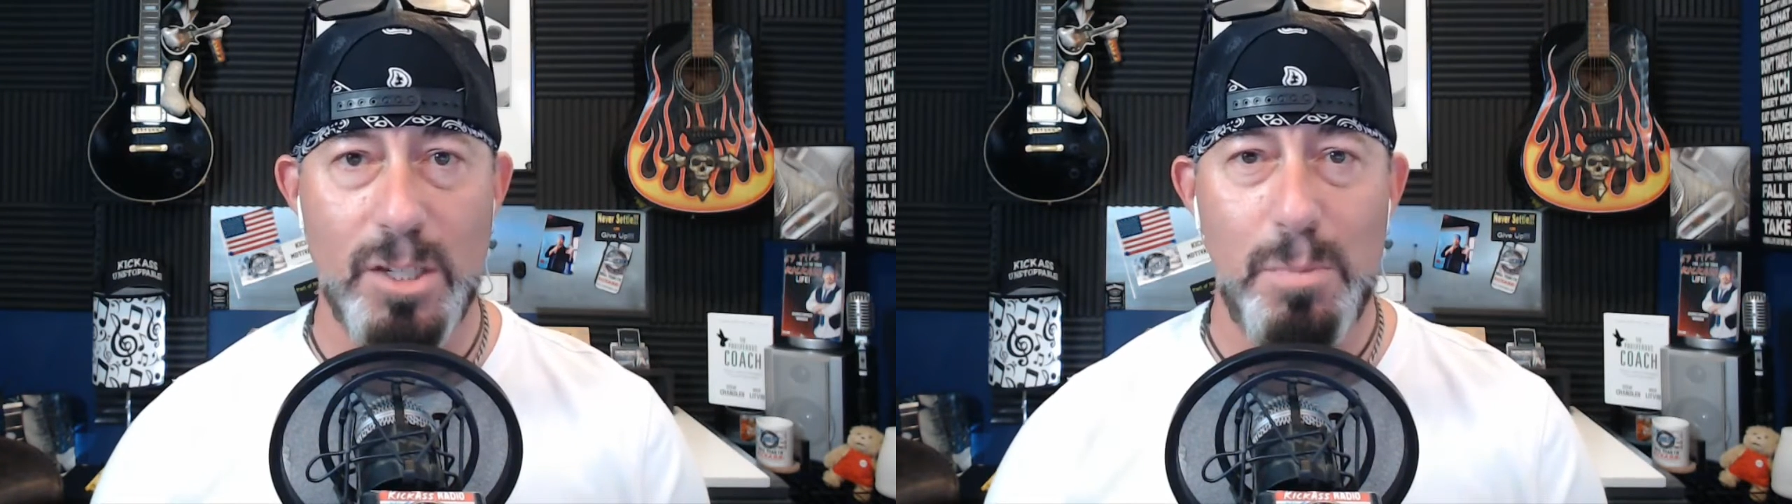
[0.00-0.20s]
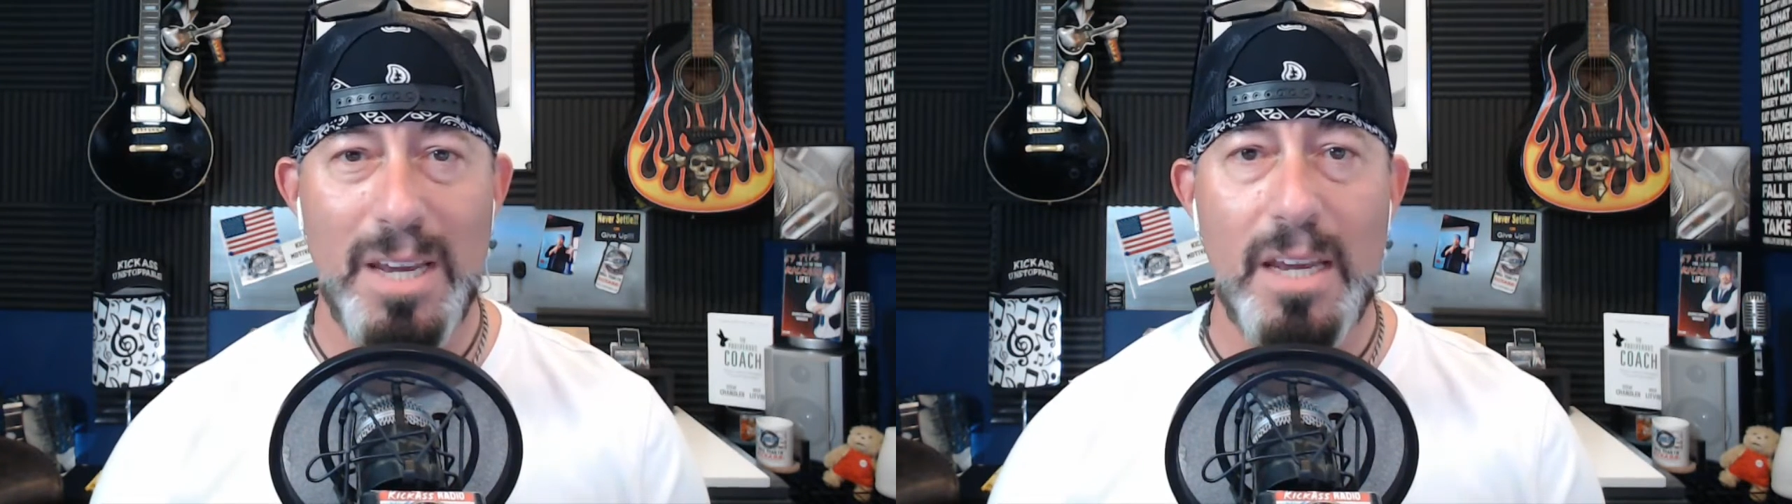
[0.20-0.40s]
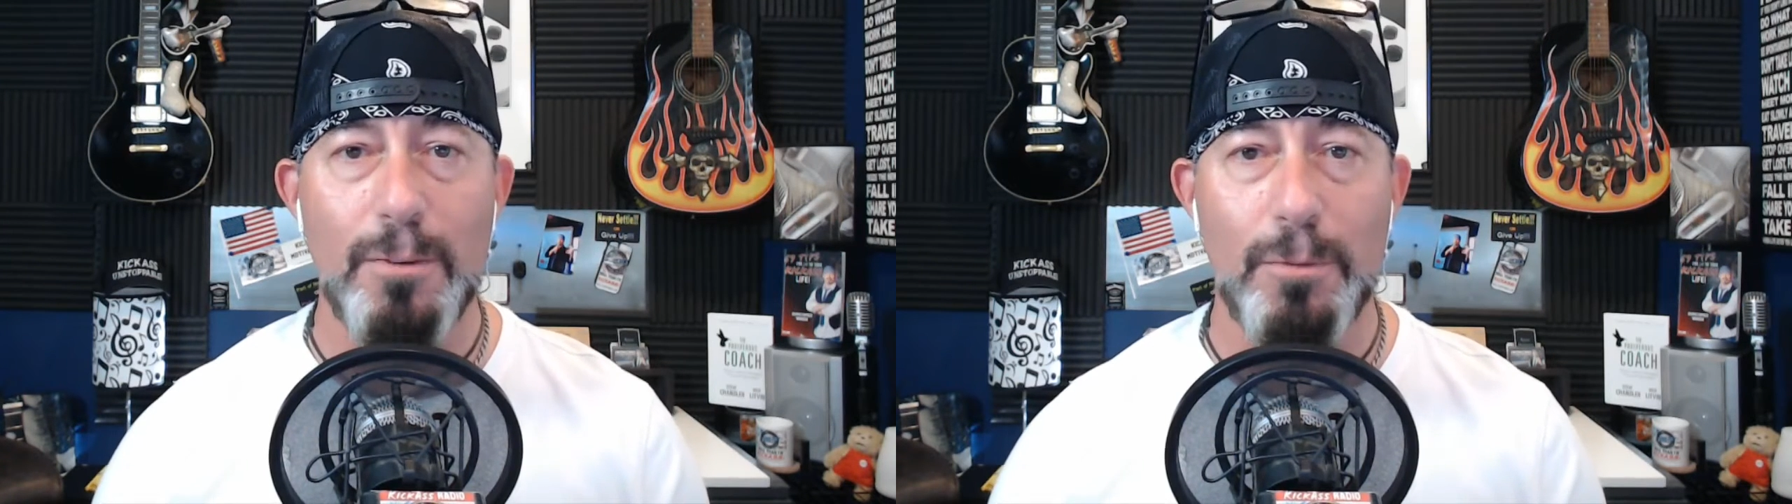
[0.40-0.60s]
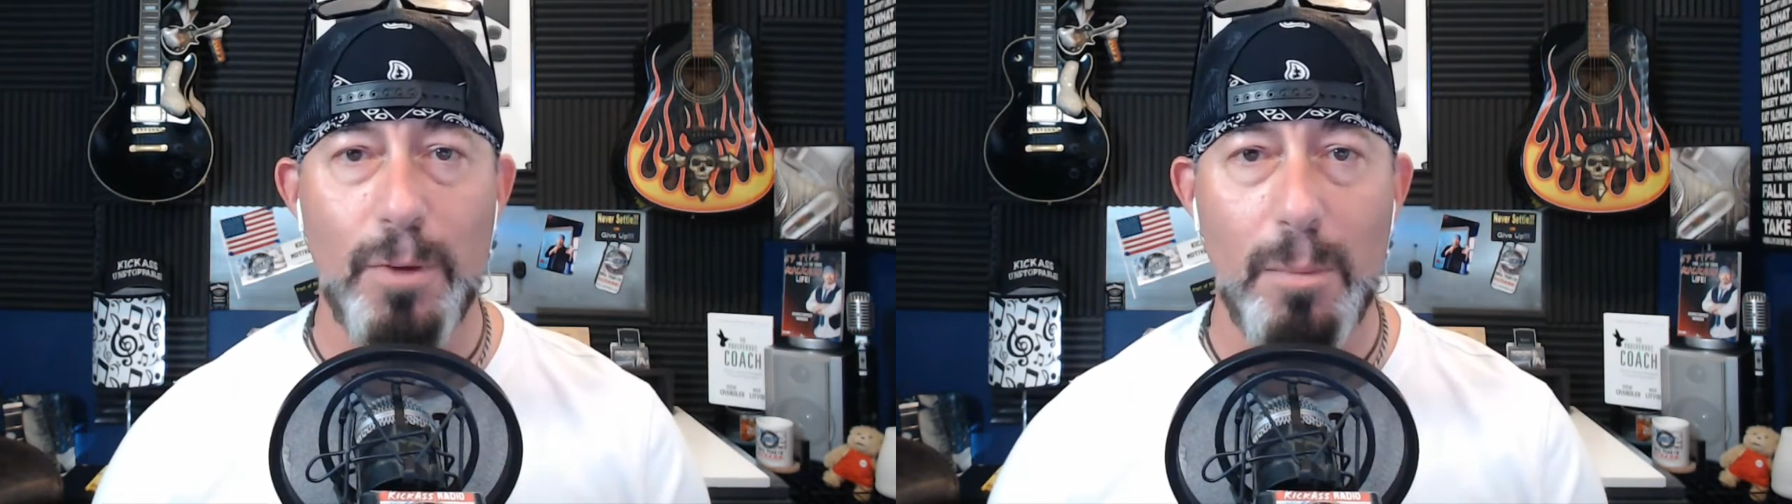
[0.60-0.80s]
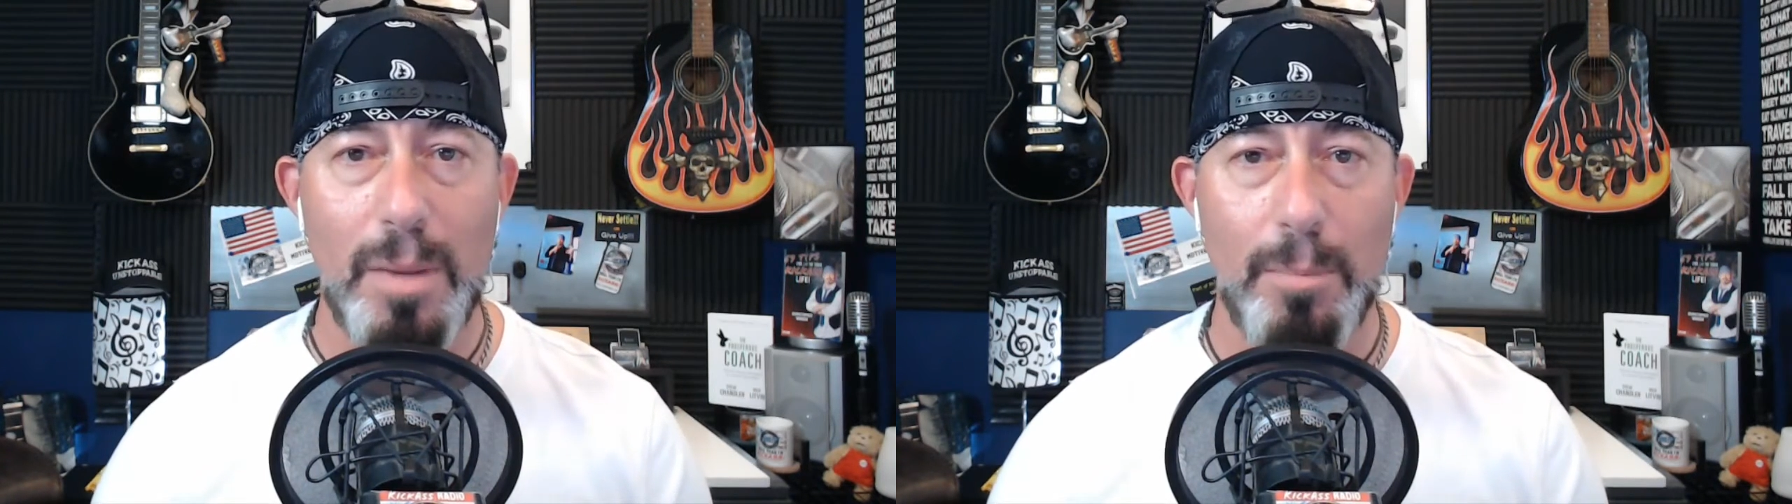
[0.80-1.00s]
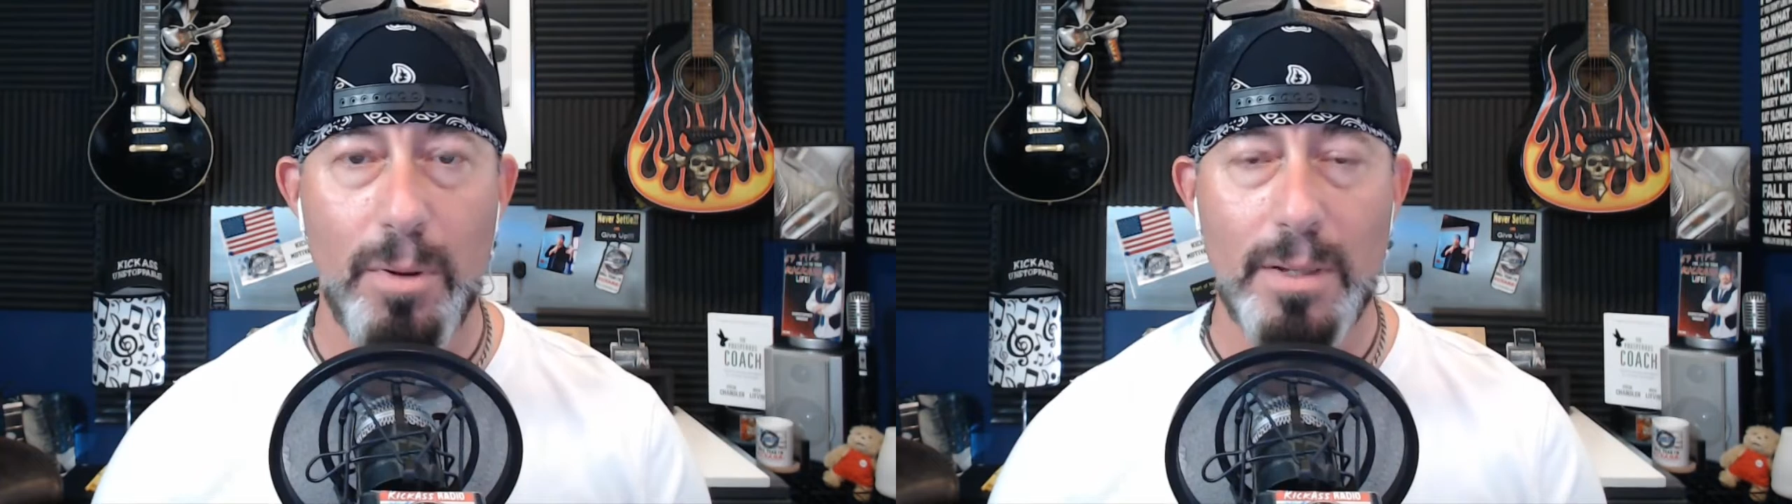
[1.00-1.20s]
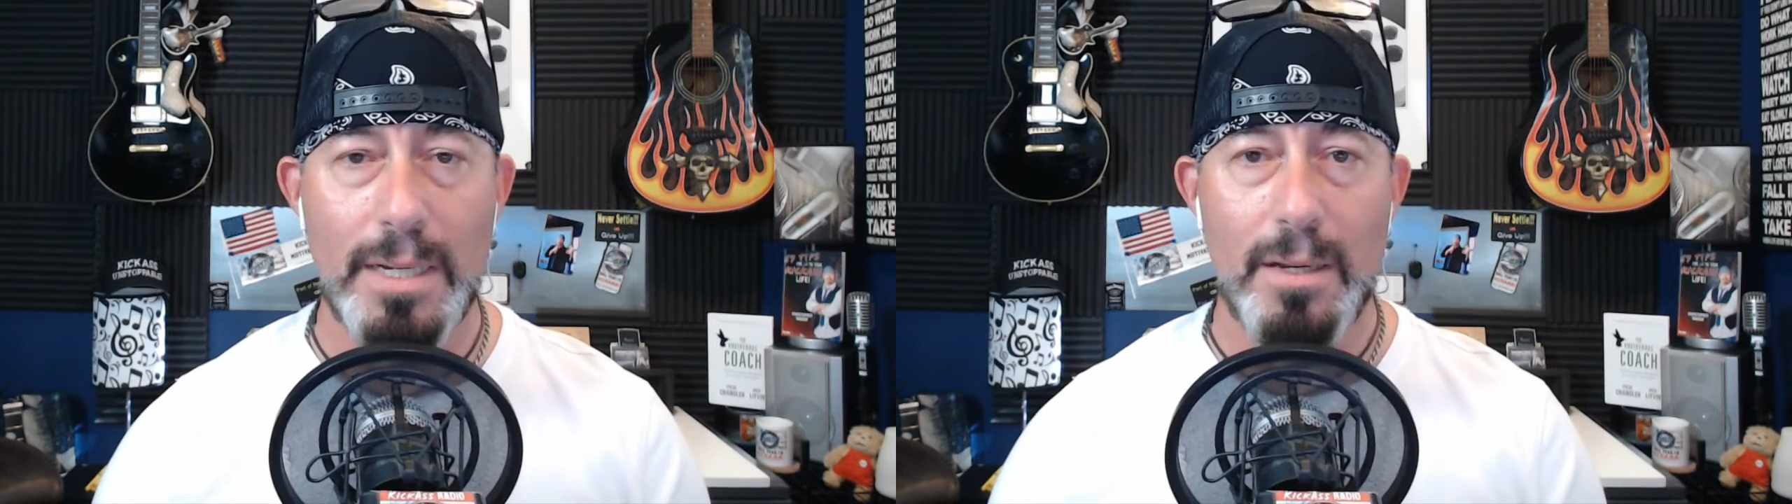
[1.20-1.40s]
speaking in front of people.